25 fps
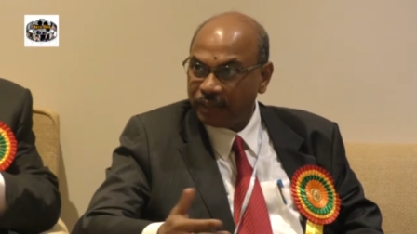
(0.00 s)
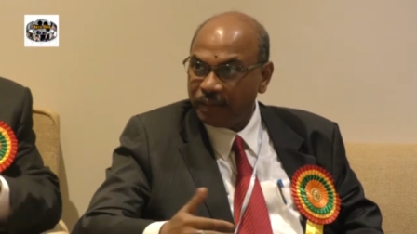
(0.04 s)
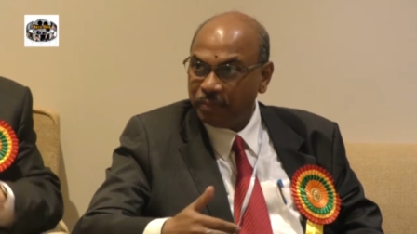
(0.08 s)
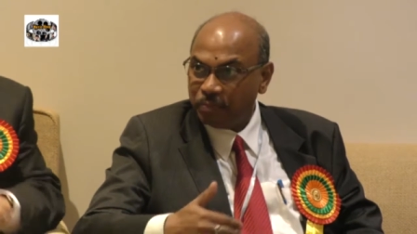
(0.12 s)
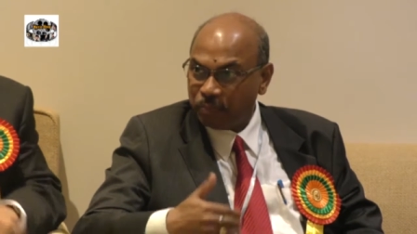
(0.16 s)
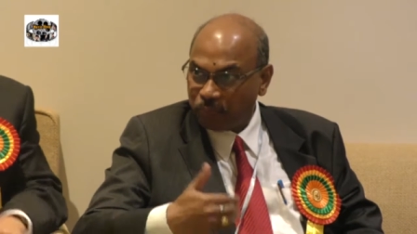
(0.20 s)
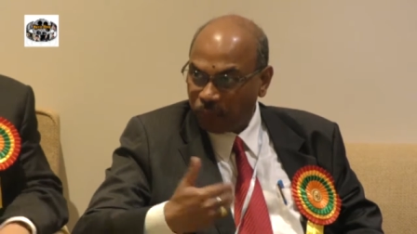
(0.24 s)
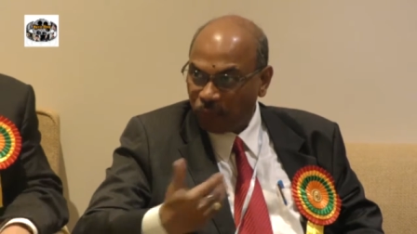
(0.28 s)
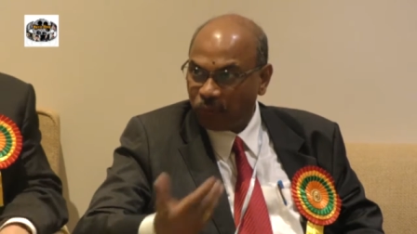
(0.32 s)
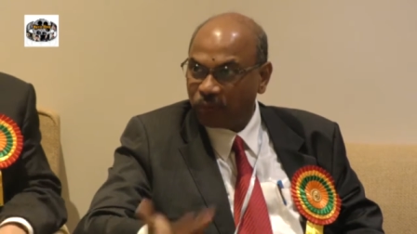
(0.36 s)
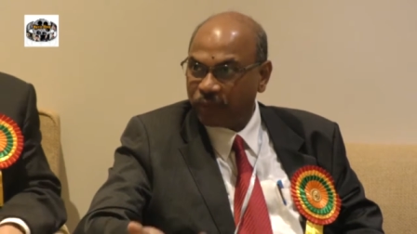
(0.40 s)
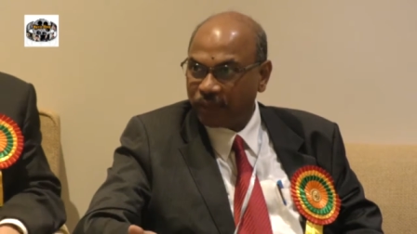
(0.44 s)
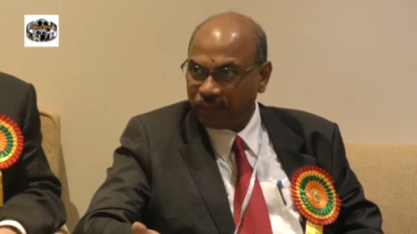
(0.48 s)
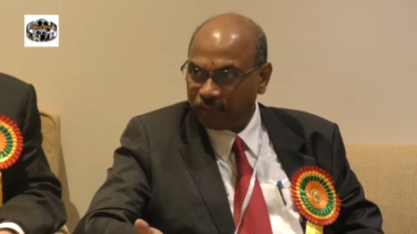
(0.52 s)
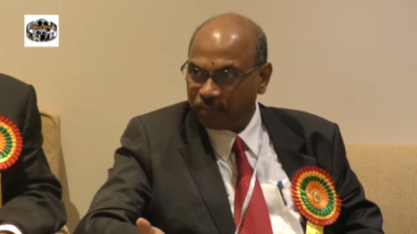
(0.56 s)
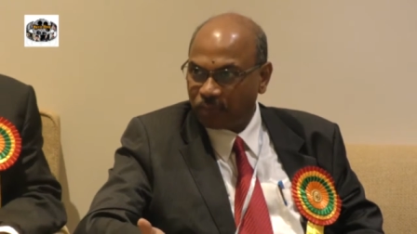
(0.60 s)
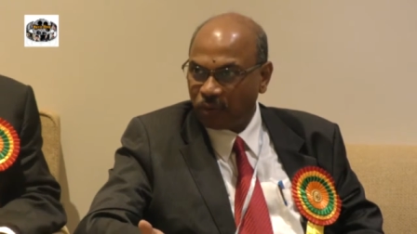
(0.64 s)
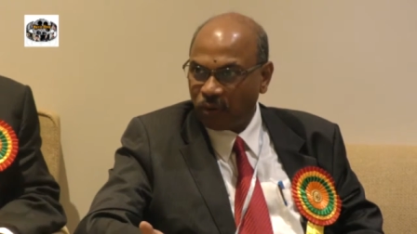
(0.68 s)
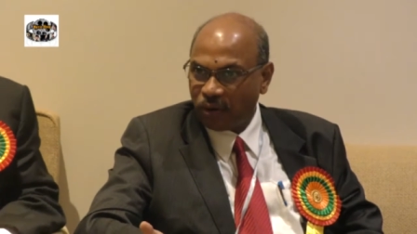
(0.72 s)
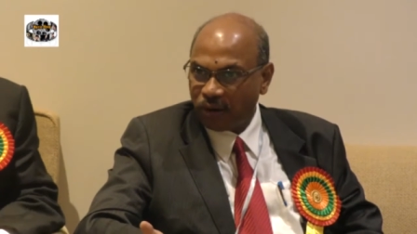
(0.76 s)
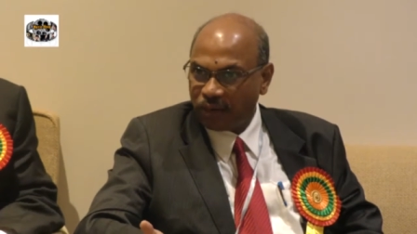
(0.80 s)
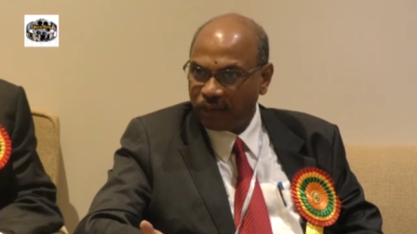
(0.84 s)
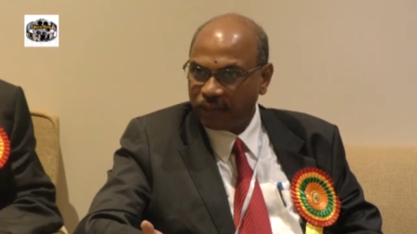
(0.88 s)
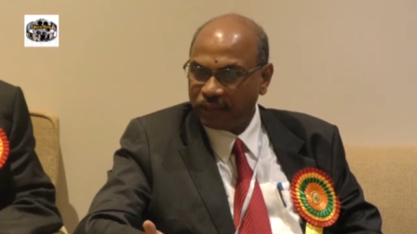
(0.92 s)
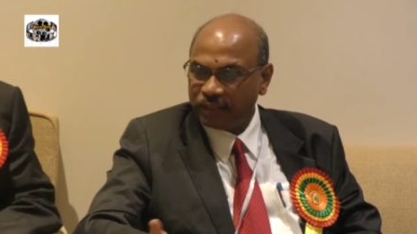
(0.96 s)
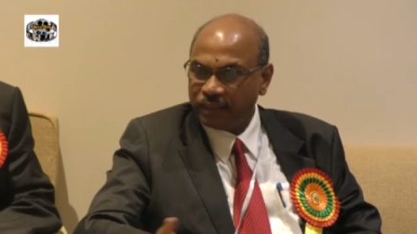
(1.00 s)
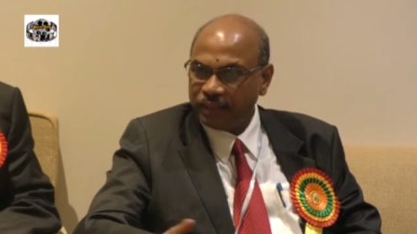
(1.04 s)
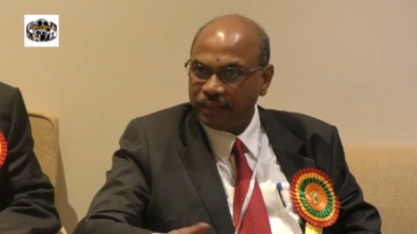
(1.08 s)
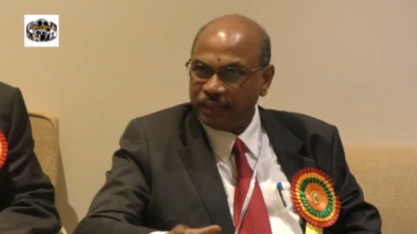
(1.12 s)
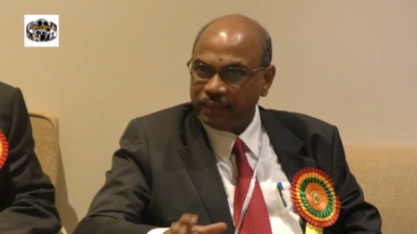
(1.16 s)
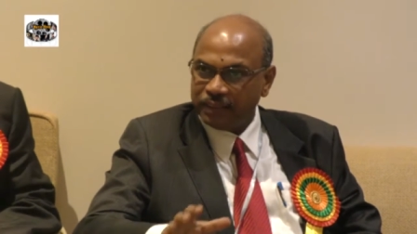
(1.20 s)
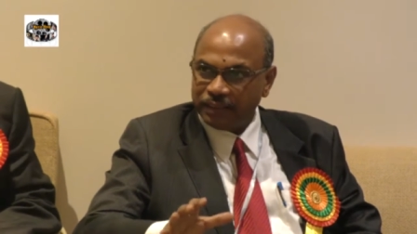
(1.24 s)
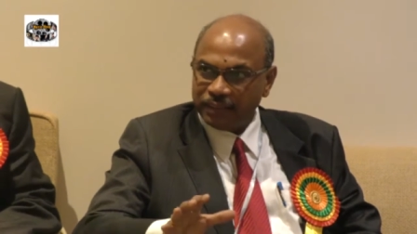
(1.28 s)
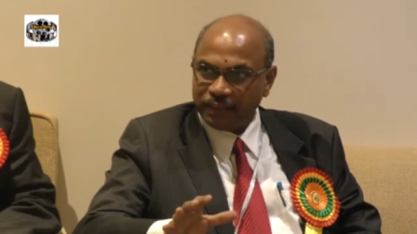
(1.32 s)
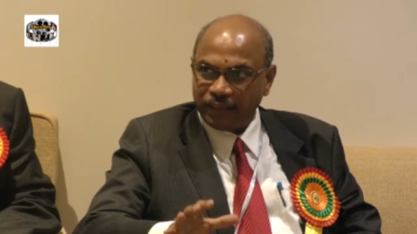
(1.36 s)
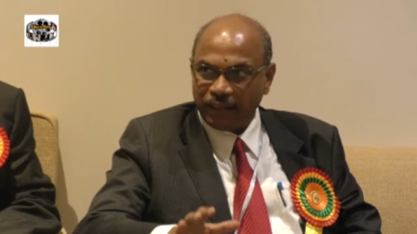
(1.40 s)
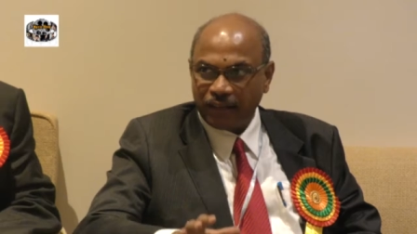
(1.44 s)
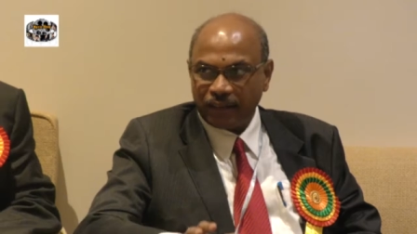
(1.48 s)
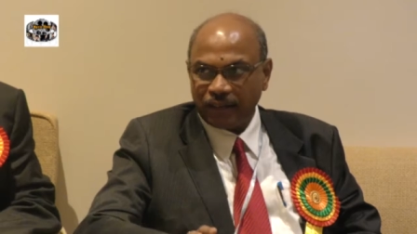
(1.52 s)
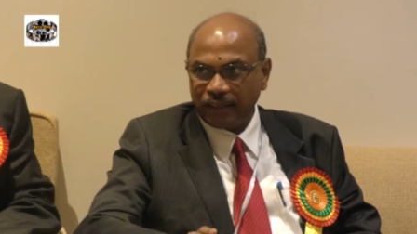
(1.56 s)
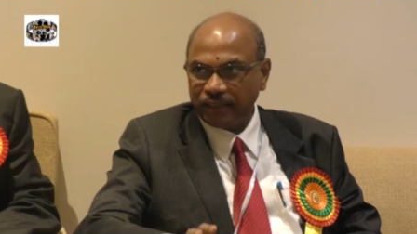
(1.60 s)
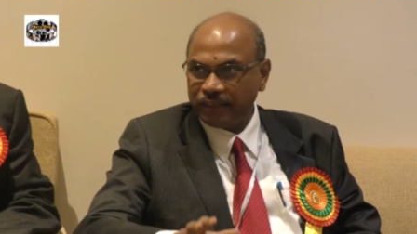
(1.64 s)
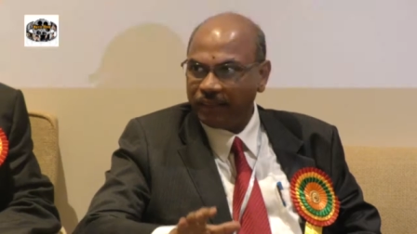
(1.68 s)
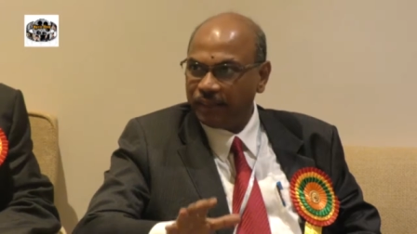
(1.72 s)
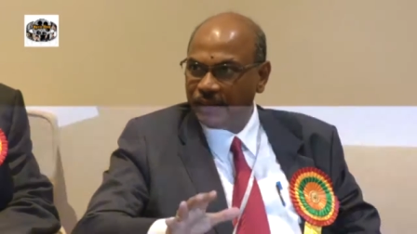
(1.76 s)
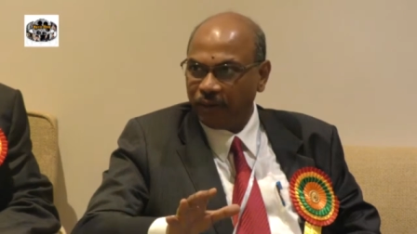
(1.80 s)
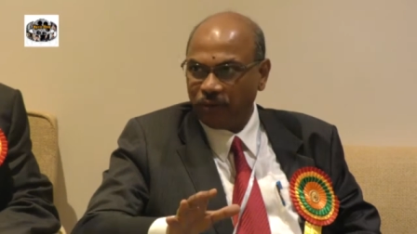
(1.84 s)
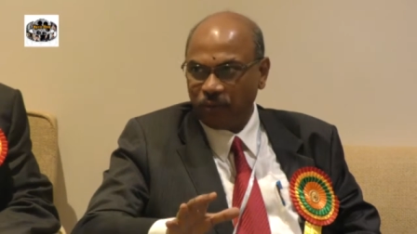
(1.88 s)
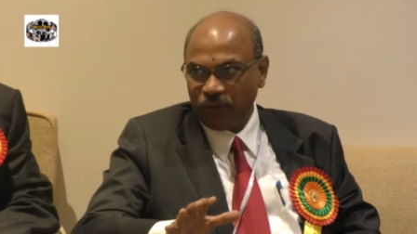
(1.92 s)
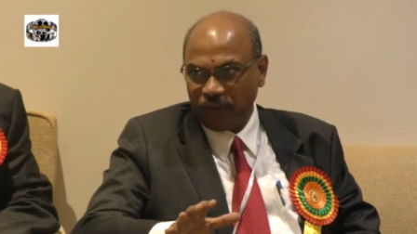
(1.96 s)
imported product, they are
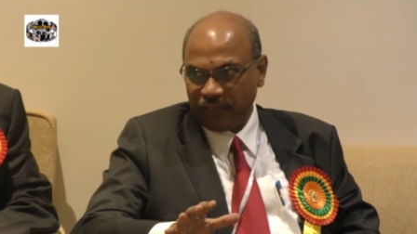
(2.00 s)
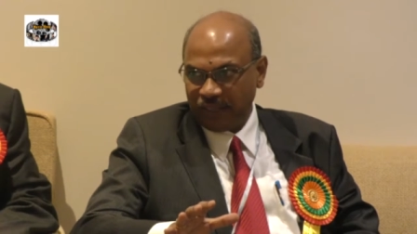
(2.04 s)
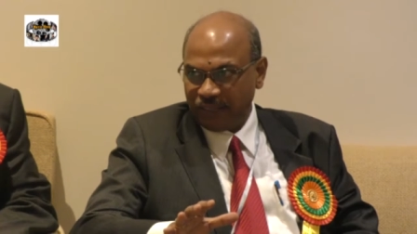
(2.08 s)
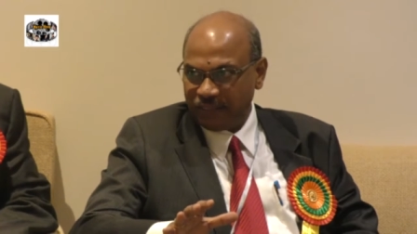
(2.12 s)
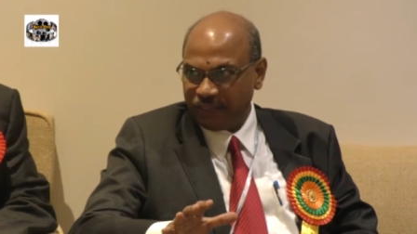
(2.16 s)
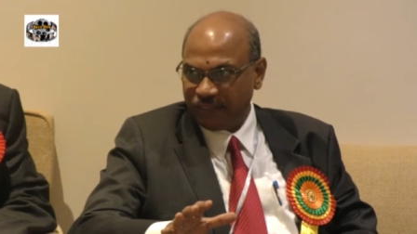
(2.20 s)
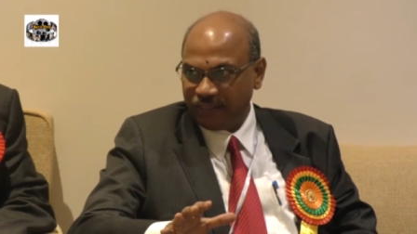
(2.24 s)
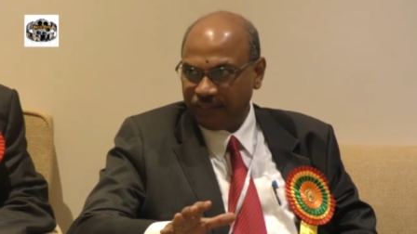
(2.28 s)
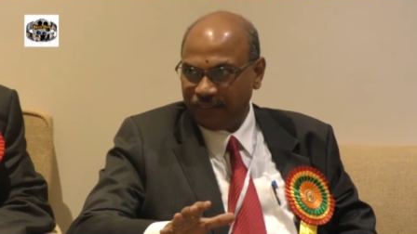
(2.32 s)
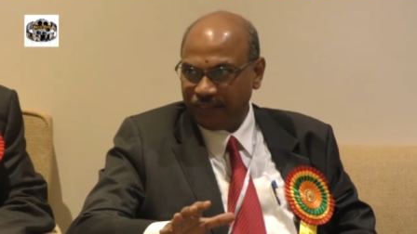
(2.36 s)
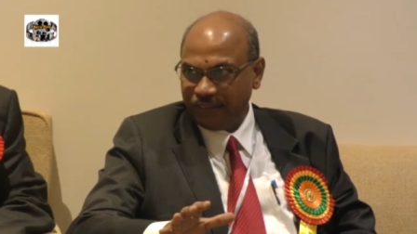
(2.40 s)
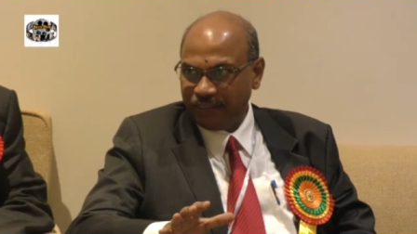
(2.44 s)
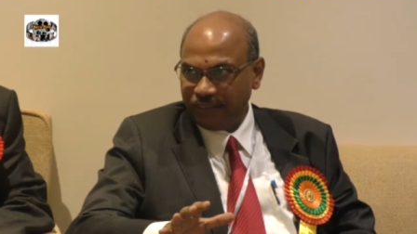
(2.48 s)
the regulator.